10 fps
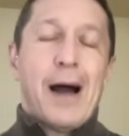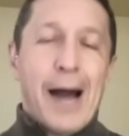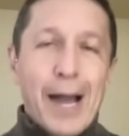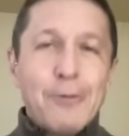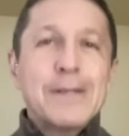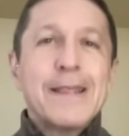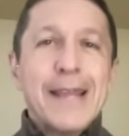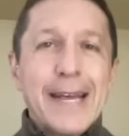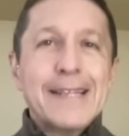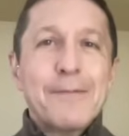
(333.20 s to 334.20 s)
I would
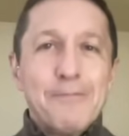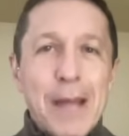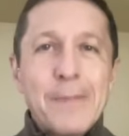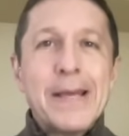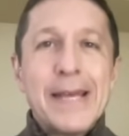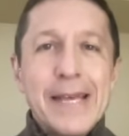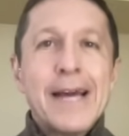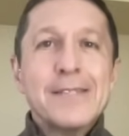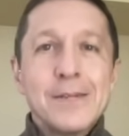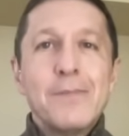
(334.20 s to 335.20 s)
think that maybe he
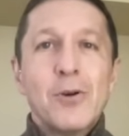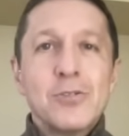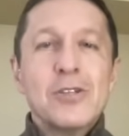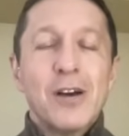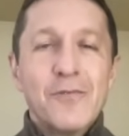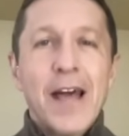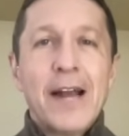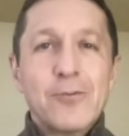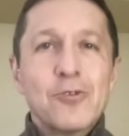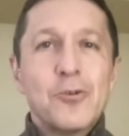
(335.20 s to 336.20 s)
has the most of
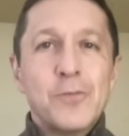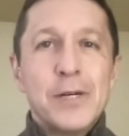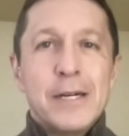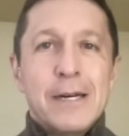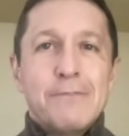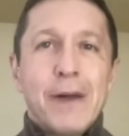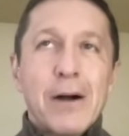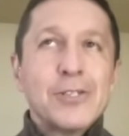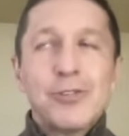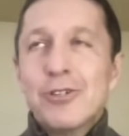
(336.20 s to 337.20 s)
that group.
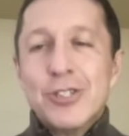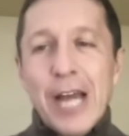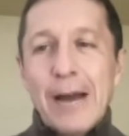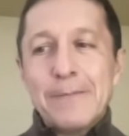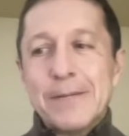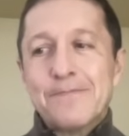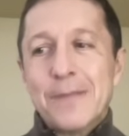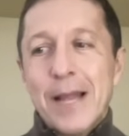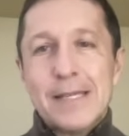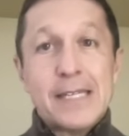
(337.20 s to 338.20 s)
Bellinger and Chapman,
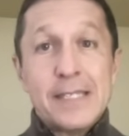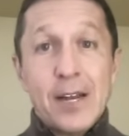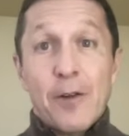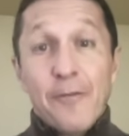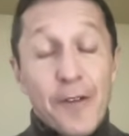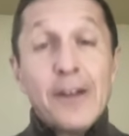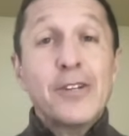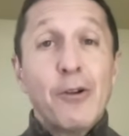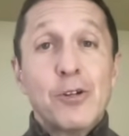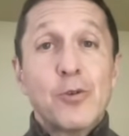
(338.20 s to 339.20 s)
as I said on Fair
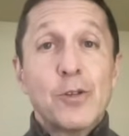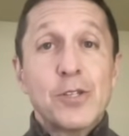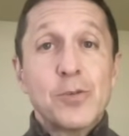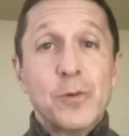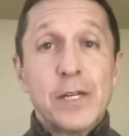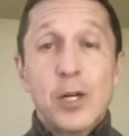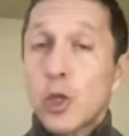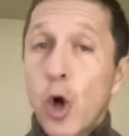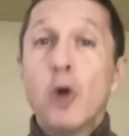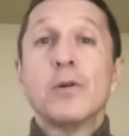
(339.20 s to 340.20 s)
Territory this week,
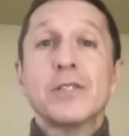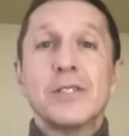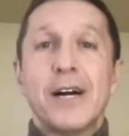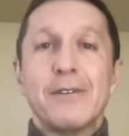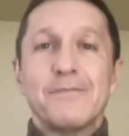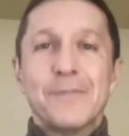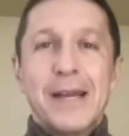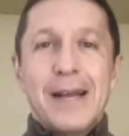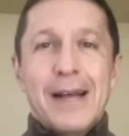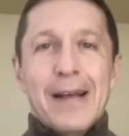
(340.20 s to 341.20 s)
along with Snell,
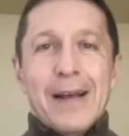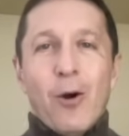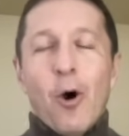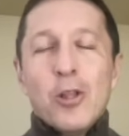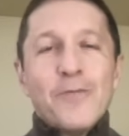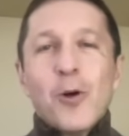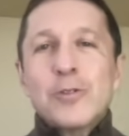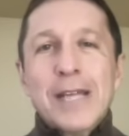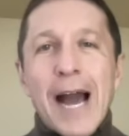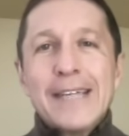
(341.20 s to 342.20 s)
all of
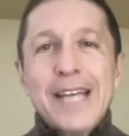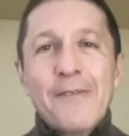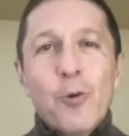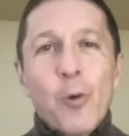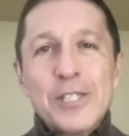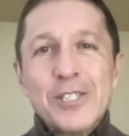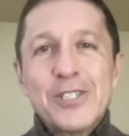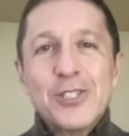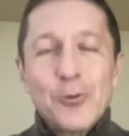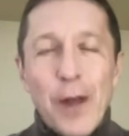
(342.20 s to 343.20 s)
those guys have
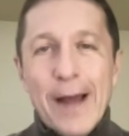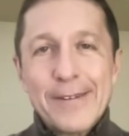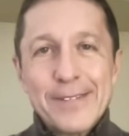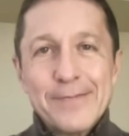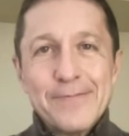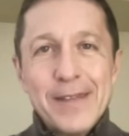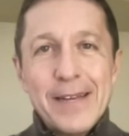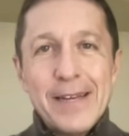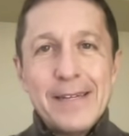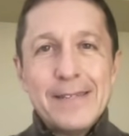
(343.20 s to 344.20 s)
questions surrounding them.
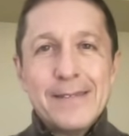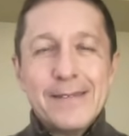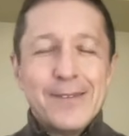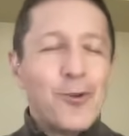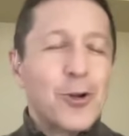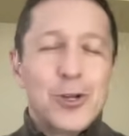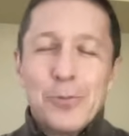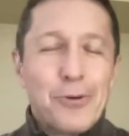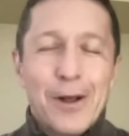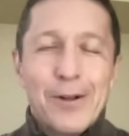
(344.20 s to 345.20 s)
And they're all
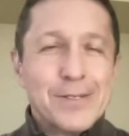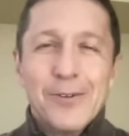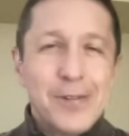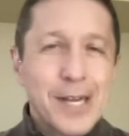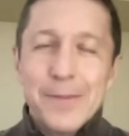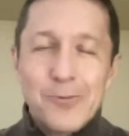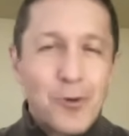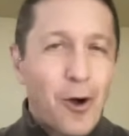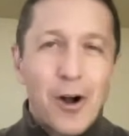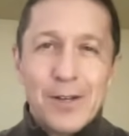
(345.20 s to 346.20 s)
good players. Don't get me
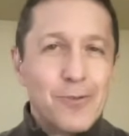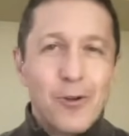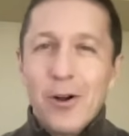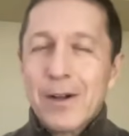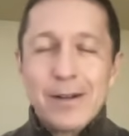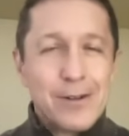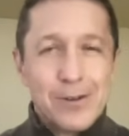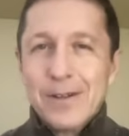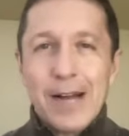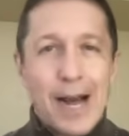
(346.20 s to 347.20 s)
wrong. They're all
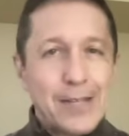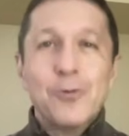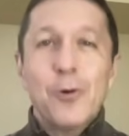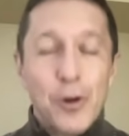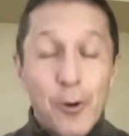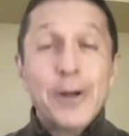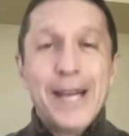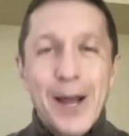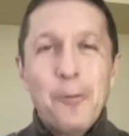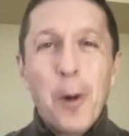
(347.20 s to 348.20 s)
guys who are going to
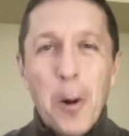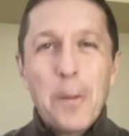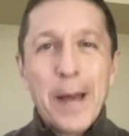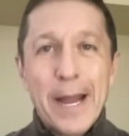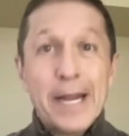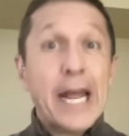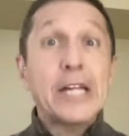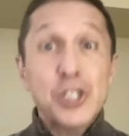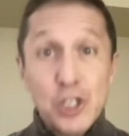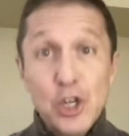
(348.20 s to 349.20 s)
get well paid
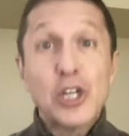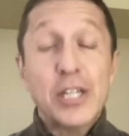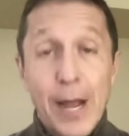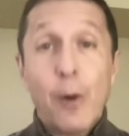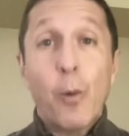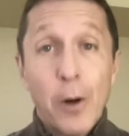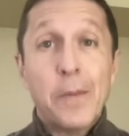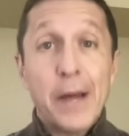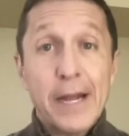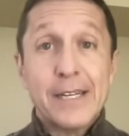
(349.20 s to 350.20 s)
and should get well
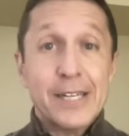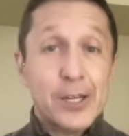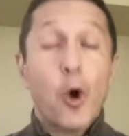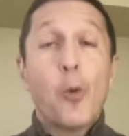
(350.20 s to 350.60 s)
paid in an